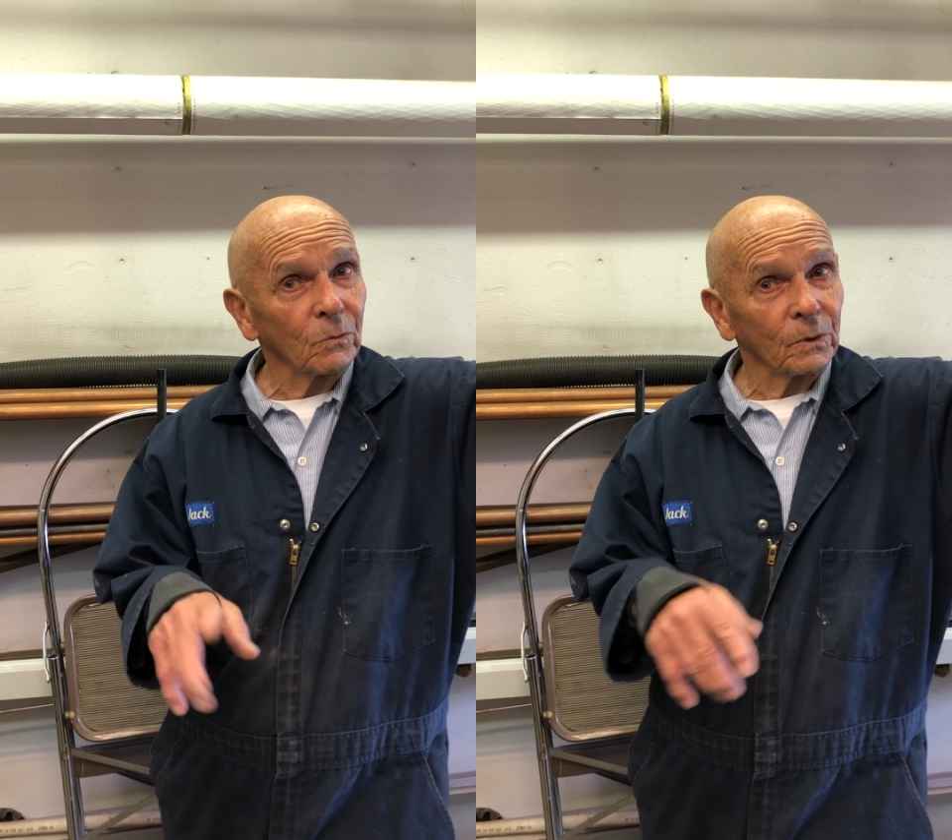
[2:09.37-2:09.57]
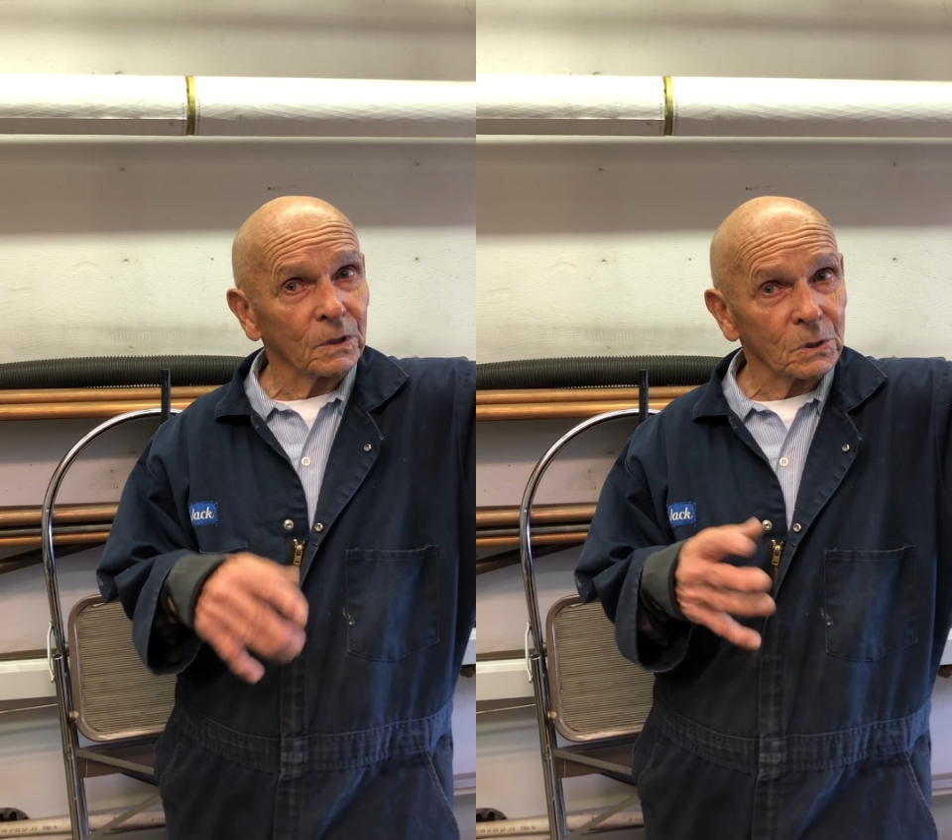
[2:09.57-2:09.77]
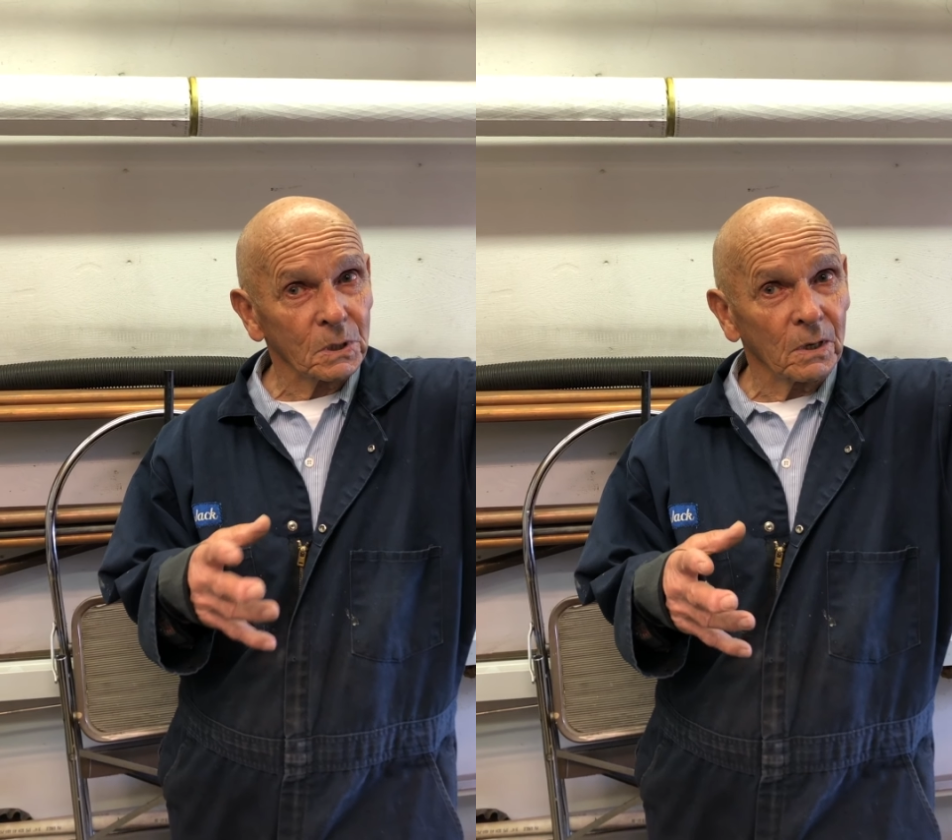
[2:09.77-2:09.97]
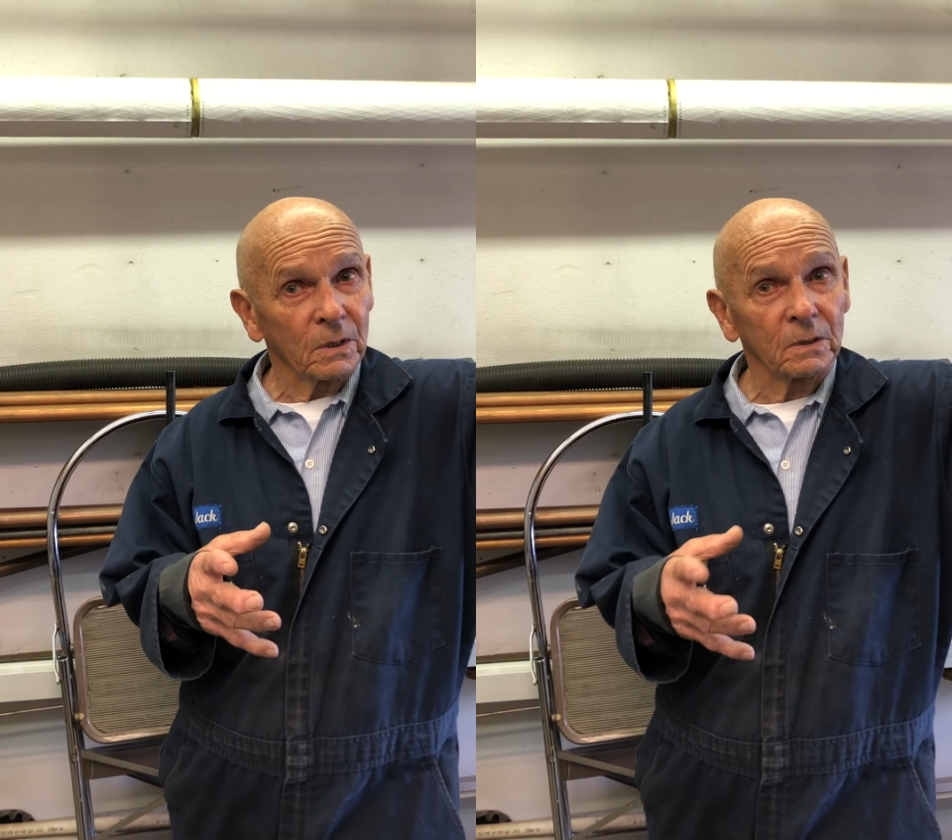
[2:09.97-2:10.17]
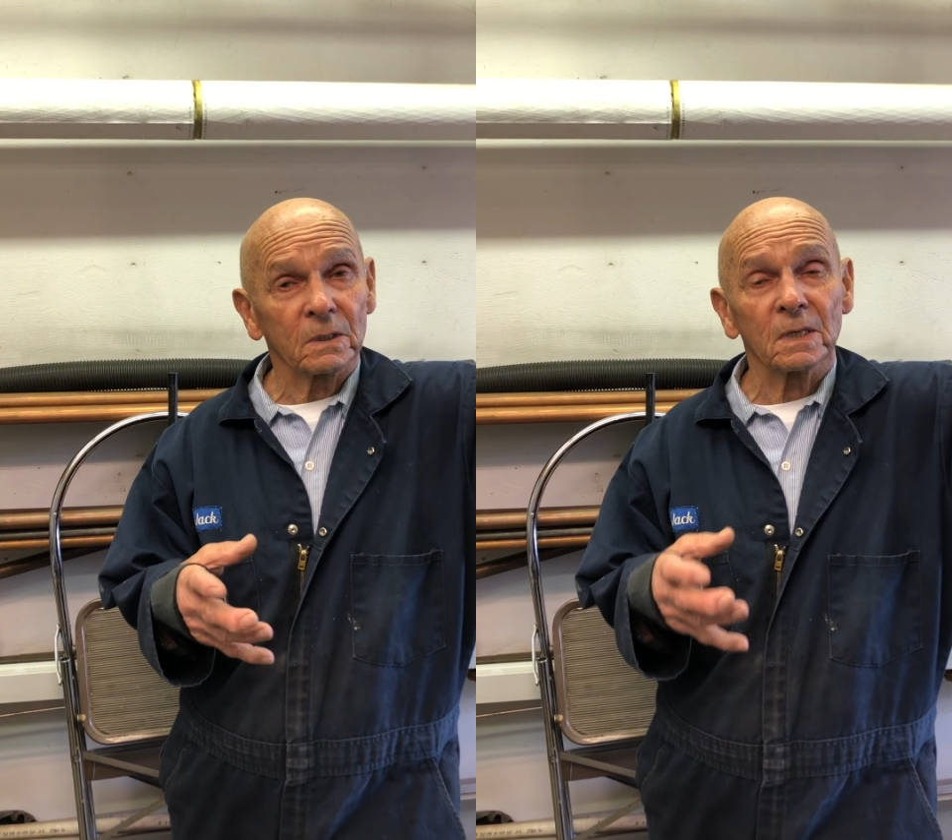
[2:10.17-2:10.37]
When it
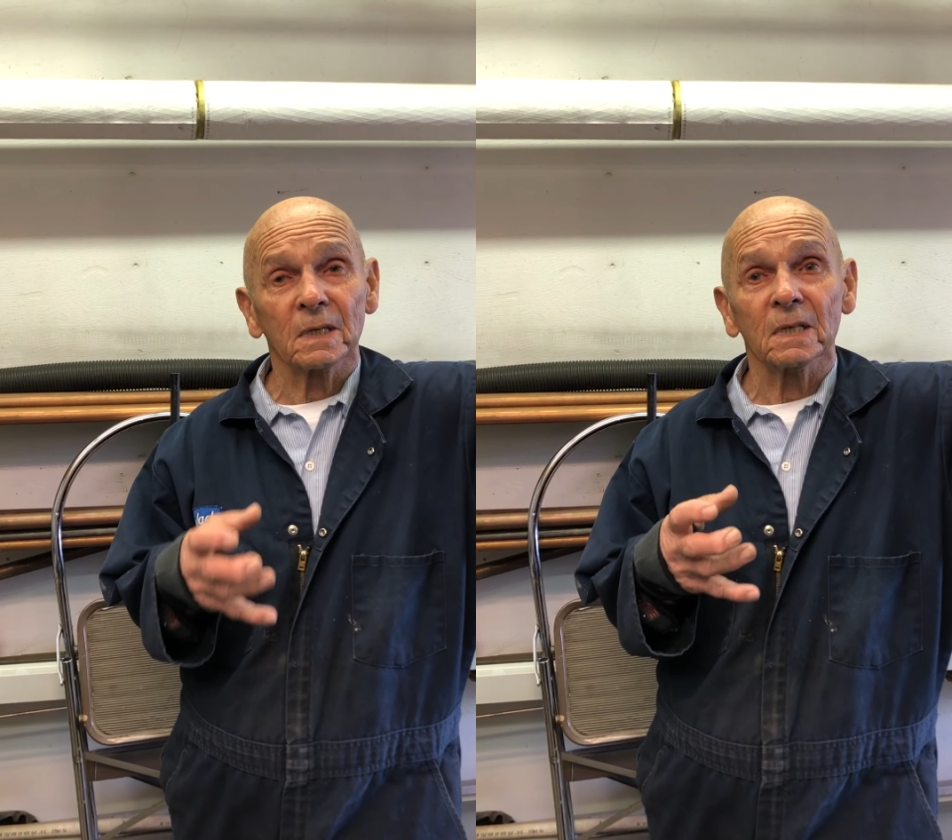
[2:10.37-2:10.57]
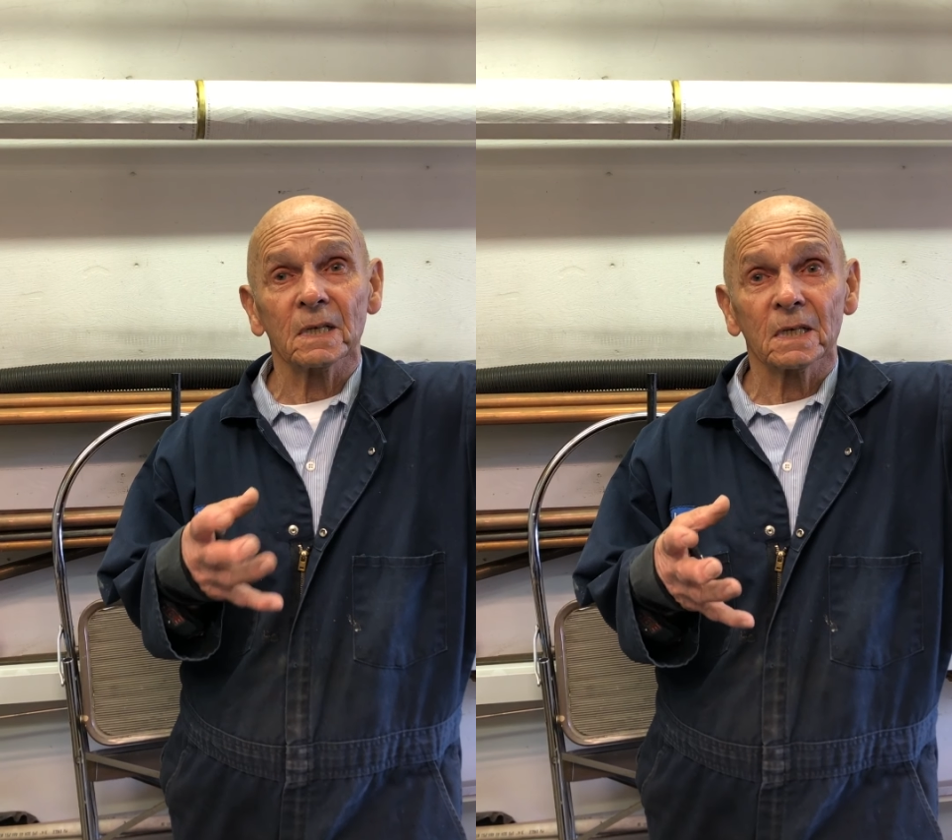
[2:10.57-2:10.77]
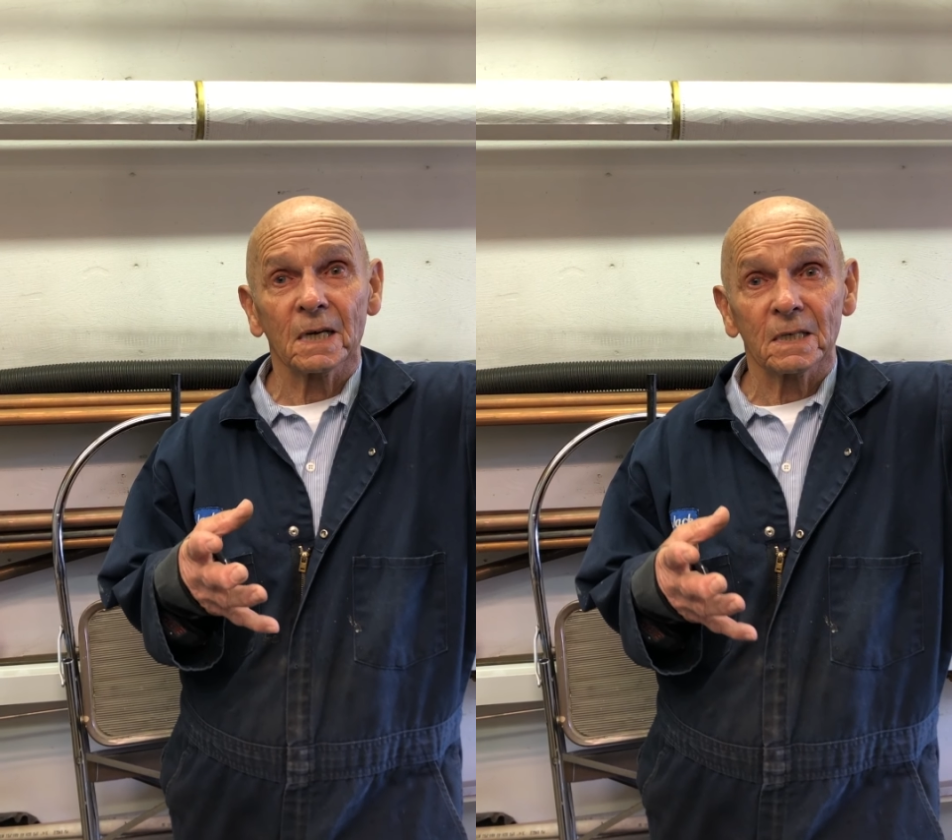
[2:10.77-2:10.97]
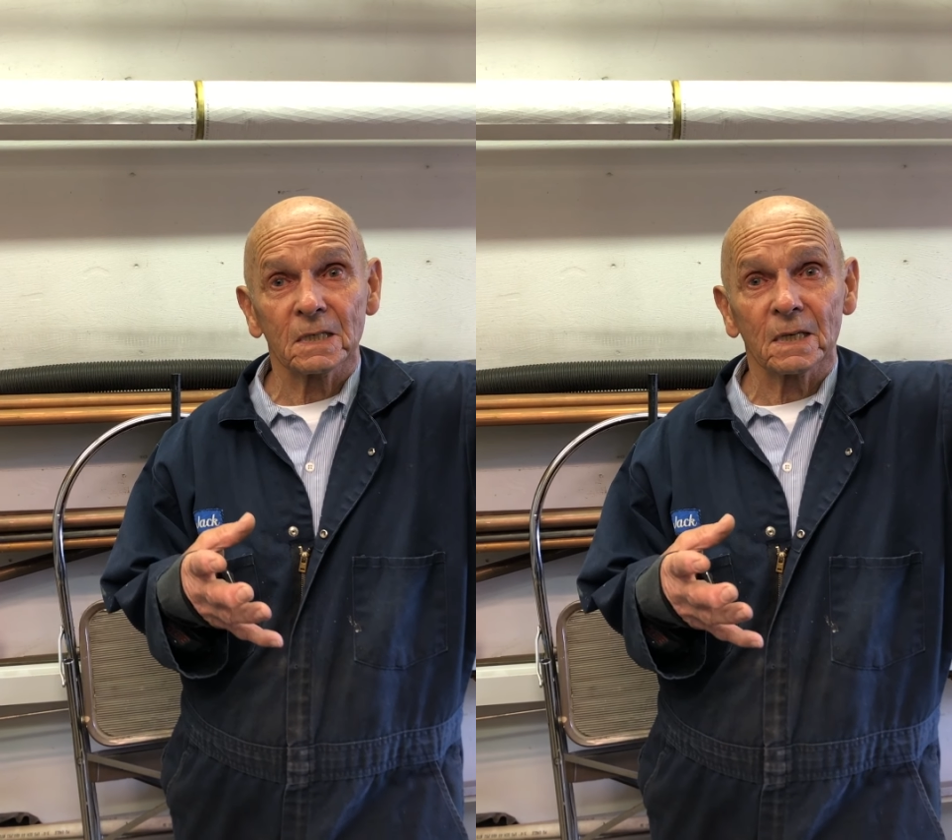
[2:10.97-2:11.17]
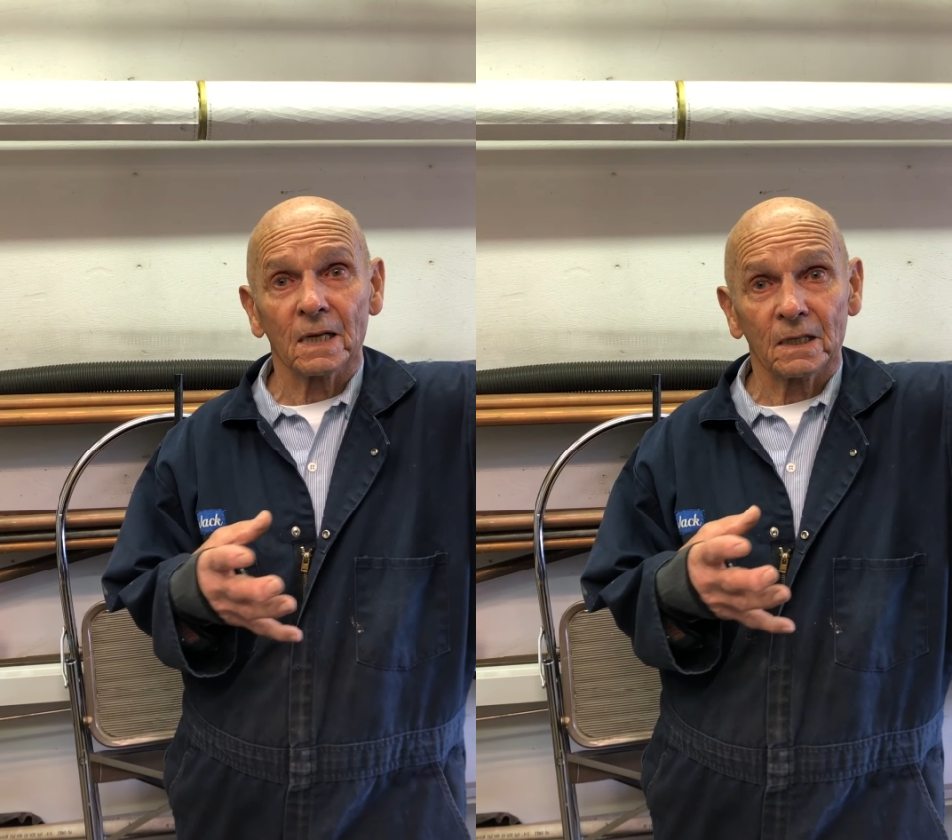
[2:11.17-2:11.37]
starts, it indicates
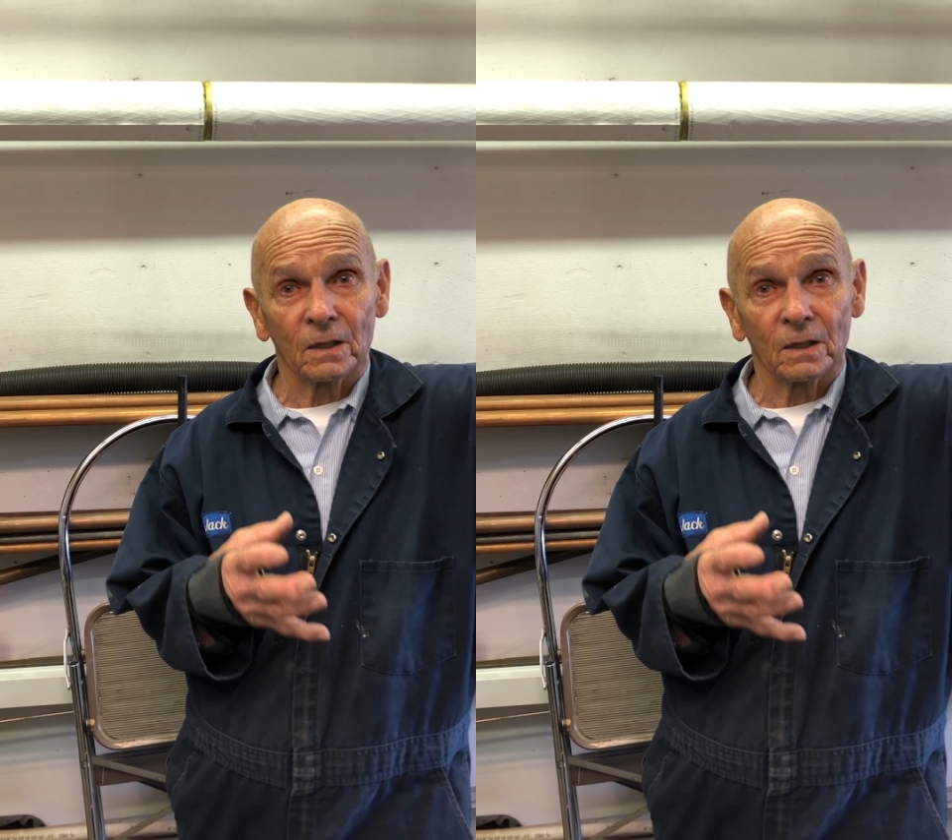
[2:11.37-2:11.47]
that